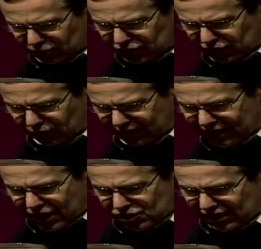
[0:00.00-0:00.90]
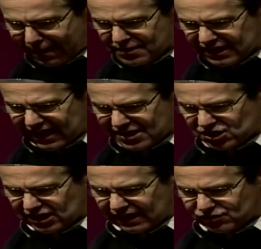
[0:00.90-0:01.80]
to do it. So
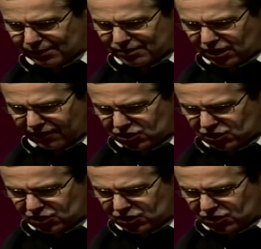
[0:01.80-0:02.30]
Nebuchadnezzar gives them another